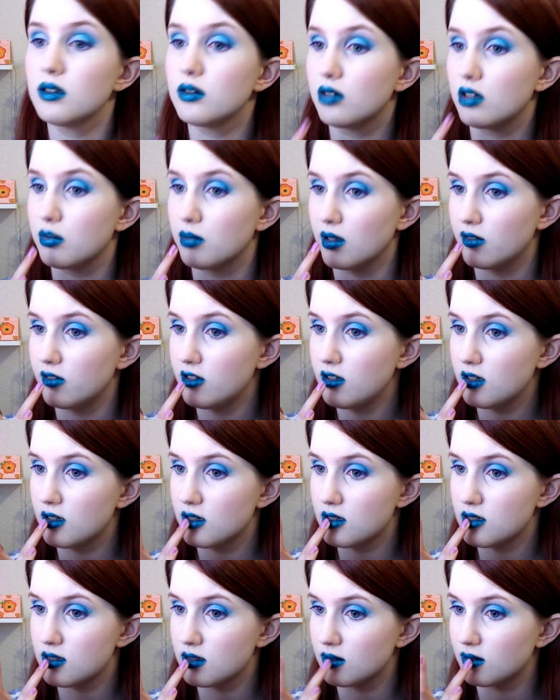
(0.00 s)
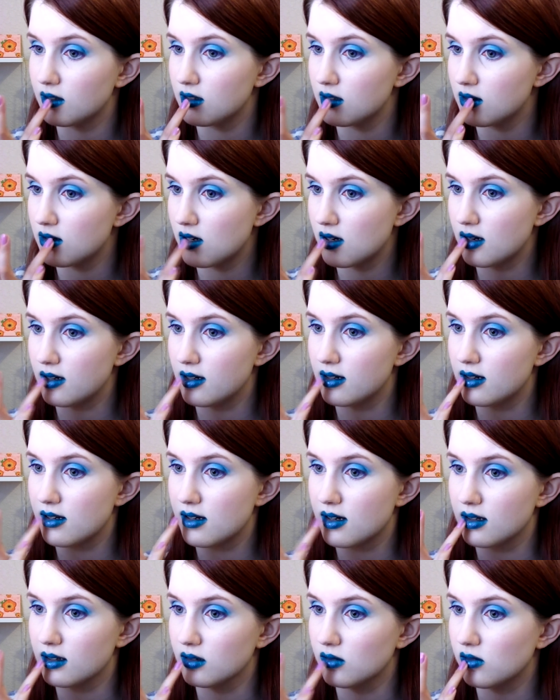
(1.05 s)
with my finger so I don't get it
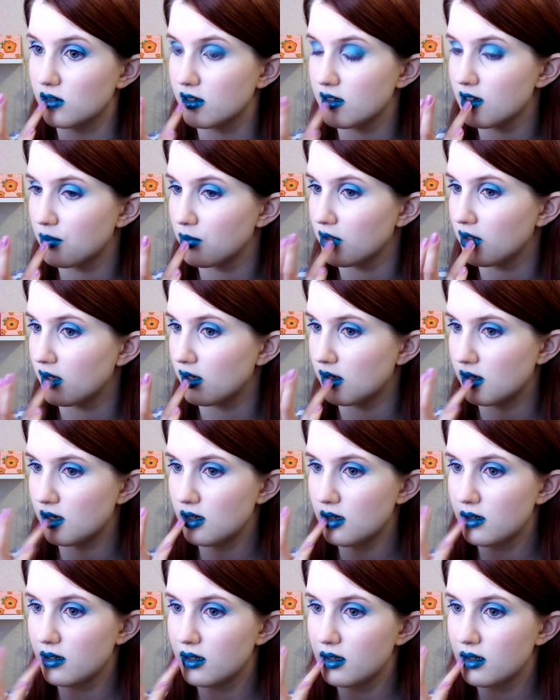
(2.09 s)
all over the applicator.